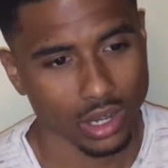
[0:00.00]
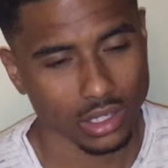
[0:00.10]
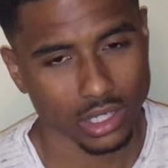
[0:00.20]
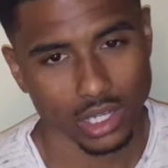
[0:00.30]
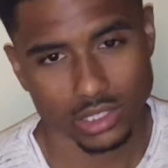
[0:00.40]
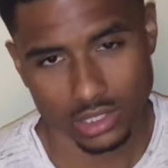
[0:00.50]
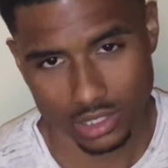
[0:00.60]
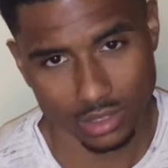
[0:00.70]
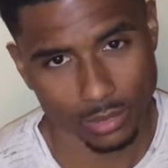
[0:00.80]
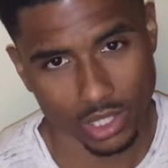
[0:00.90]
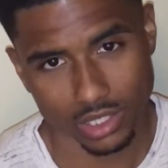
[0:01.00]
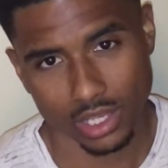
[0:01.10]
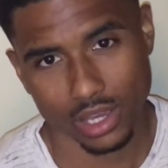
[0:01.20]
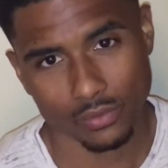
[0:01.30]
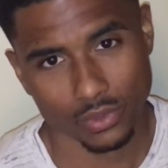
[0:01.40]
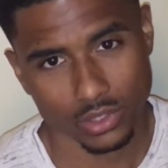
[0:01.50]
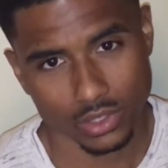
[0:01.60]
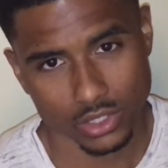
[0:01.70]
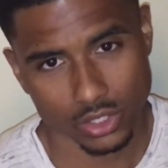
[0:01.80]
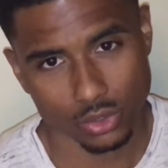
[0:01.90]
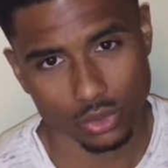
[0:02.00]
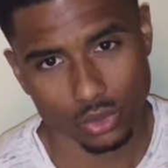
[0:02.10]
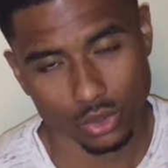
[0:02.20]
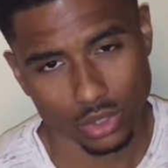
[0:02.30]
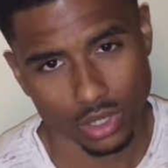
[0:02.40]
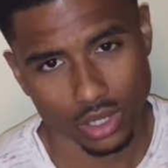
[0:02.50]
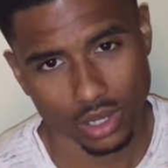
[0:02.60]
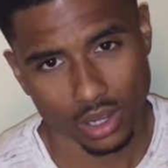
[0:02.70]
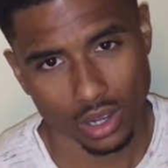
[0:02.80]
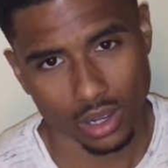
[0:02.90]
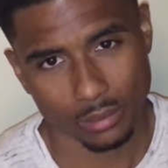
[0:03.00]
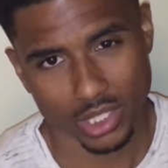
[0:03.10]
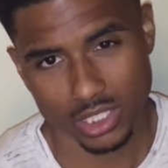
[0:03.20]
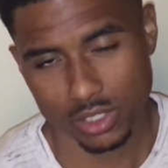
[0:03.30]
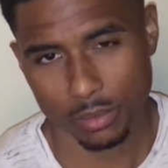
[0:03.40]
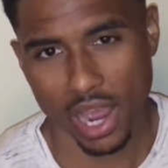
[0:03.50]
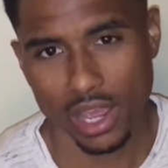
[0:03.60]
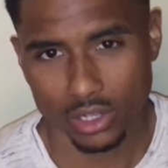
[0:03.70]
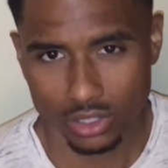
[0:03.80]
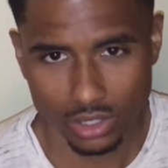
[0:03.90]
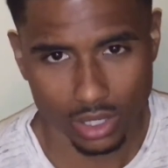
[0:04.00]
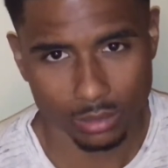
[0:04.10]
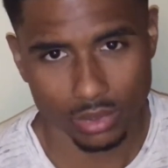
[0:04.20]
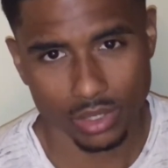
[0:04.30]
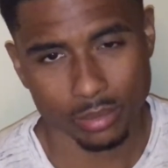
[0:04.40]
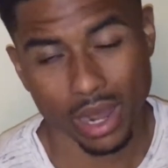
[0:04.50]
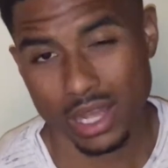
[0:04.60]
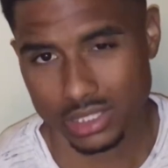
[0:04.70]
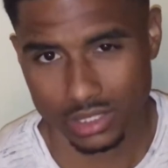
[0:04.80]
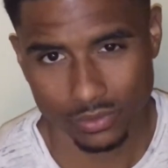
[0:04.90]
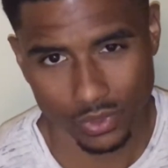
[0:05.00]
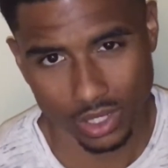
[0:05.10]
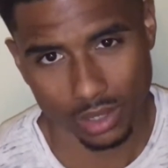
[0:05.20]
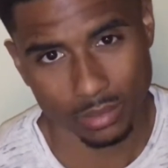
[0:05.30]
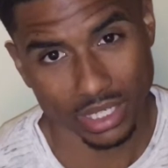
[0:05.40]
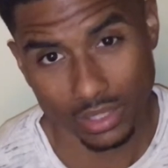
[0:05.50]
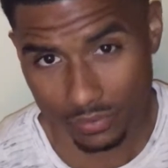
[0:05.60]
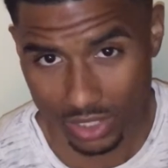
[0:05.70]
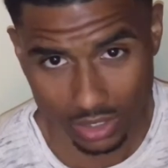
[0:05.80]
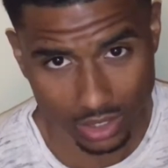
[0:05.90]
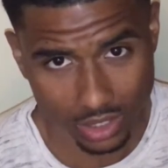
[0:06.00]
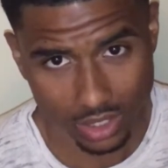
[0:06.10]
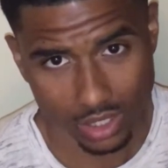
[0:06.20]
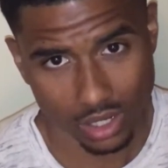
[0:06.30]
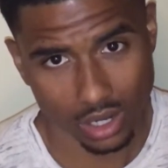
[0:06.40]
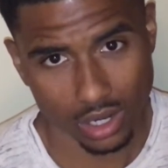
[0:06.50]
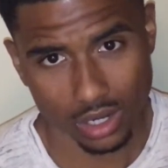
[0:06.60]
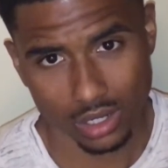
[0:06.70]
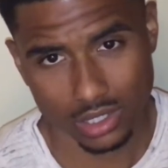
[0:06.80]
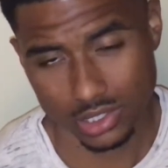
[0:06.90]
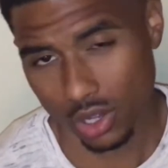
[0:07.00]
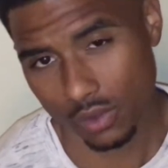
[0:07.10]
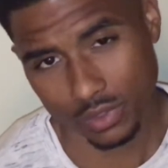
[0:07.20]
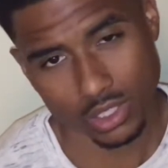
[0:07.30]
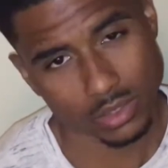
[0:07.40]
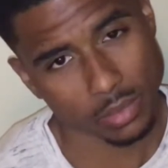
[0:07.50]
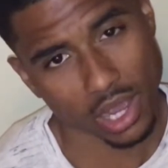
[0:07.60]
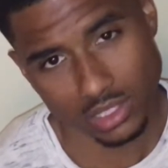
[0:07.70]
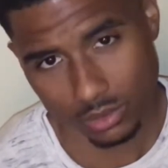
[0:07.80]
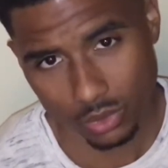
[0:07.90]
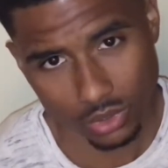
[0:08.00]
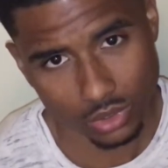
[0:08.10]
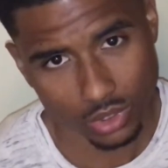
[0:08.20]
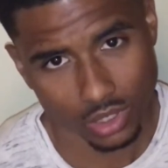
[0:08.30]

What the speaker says: consciously make the effort to inspire and be positive and uplifting as often as possible.